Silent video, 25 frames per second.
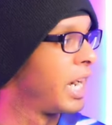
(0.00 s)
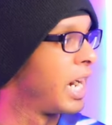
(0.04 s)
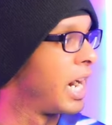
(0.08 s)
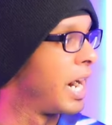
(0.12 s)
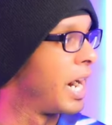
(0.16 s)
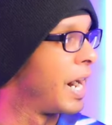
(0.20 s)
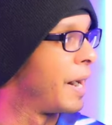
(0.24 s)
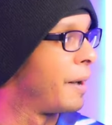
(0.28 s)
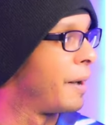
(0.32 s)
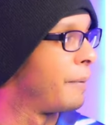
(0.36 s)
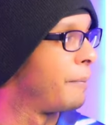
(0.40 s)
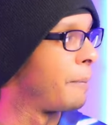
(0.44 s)

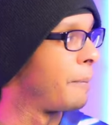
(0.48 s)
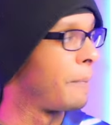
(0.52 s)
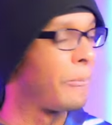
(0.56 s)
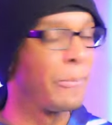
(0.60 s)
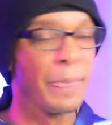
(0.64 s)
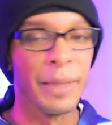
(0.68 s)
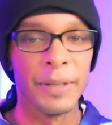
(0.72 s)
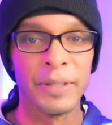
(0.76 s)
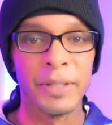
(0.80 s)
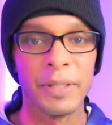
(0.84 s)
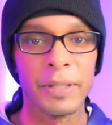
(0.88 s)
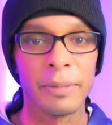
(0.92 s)
Um
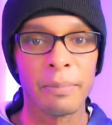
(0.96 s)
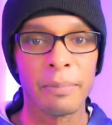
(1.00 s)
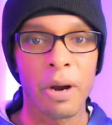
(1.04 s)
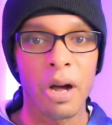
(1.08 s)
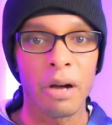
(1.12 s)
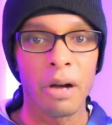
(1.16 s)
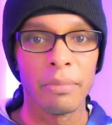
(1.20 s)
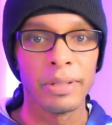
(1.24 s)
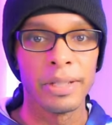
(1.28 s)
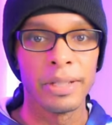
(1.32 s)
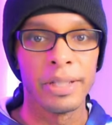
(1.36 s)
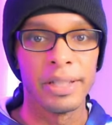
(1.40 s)
this is
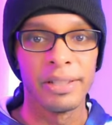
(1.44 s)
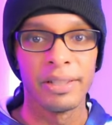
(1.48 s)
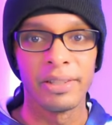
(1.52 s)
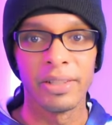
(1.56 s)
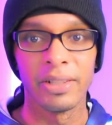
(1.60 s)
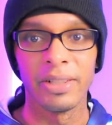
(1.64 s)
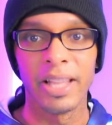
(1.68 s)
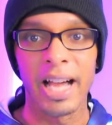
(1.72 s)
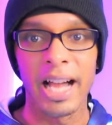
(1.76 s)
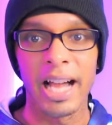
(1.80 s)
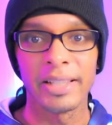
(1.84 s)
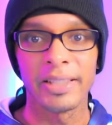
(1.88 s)
probably
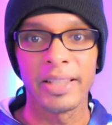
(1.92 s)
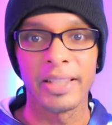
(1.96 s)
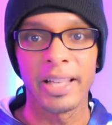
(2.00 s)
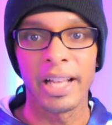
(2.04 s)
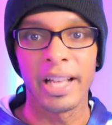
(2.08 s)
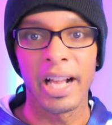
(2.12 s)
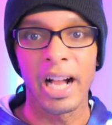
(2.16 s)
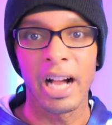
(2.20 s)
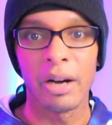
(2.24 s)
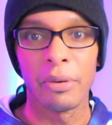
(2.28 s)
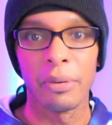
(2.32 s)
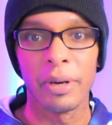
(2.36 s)
the last
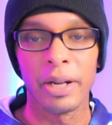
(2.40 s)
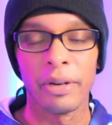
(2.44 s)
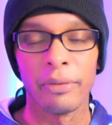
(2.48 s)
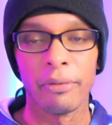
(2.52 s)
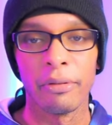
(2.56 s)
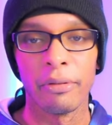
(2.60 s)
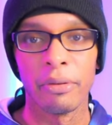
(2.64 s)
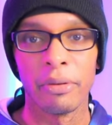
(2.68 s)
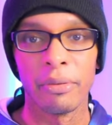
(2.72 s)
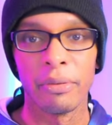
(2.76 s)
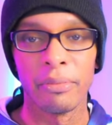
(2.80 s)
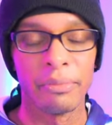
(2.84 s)
thing I will
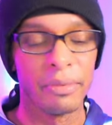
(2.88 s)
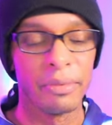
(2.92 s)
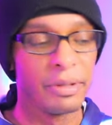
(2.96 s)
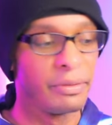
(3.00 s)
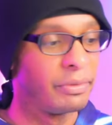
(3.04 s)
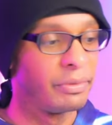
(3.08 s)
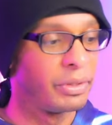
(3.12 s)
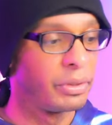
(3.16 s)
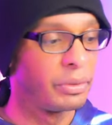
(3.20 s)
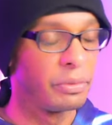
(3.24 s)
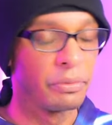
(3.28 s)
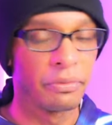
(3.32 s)
ever
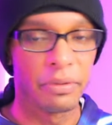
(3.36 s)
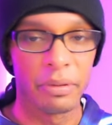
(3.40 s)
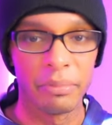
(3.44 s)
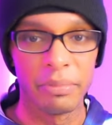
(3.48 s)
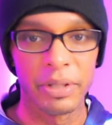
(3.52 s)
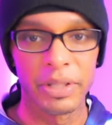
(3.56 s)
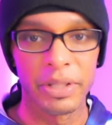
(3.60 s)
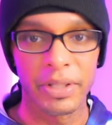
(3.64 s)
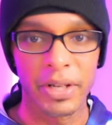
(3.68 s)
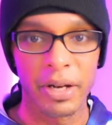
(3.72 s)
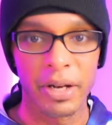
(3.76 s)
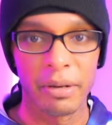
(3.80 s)
review from
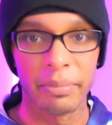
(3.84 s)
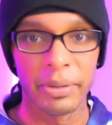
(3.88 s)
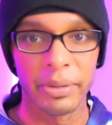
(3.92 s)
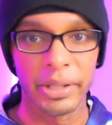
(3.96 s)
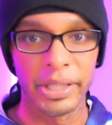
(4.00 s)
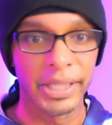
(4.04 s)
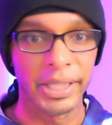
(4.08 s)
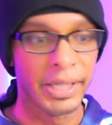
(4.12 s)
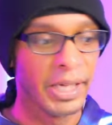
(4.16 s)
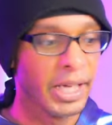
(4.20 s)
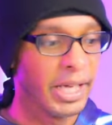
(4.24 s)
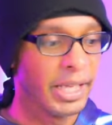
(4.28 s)
this
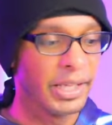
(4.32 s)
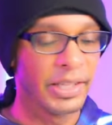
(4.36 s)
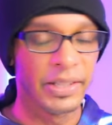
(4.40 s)
company.